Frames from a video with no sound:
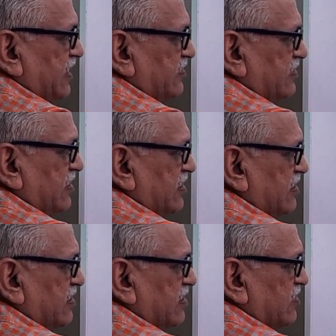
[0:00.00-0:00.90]
cancelled,
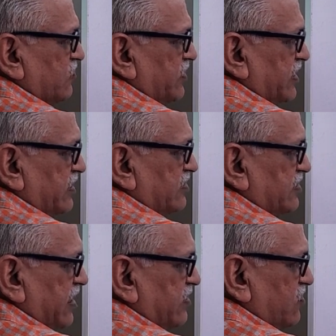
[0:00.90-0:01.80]
we get
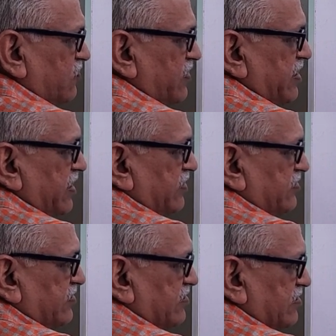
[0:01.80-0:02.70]
sin of
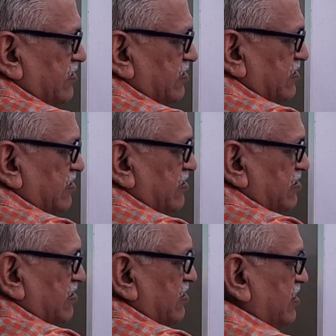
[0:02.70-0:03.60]
nx.
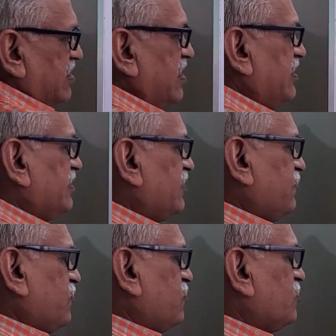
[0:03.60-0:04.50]
And
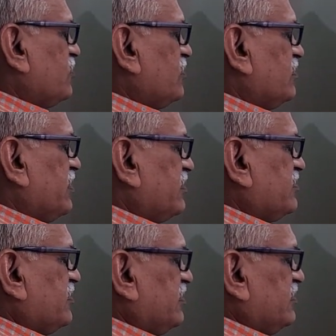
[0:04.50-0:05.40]
therefore that
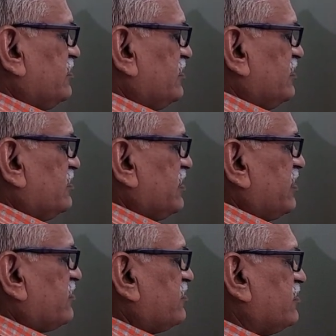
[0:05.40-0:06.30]
series is
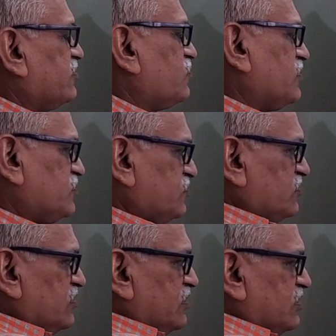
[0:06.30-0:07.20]
x is equal to
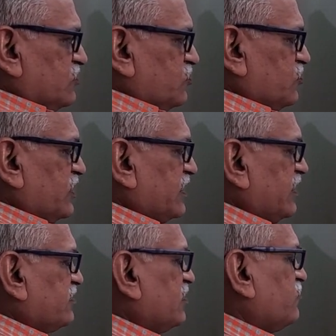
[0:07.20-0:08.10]
2 to get
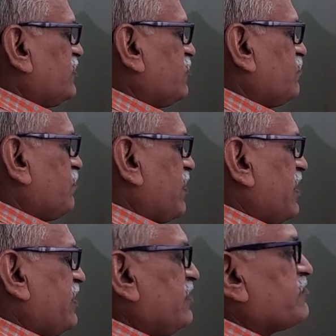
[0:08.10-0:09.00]
cancelled, we have
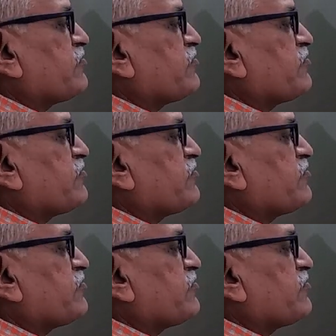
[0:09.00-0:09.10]
pi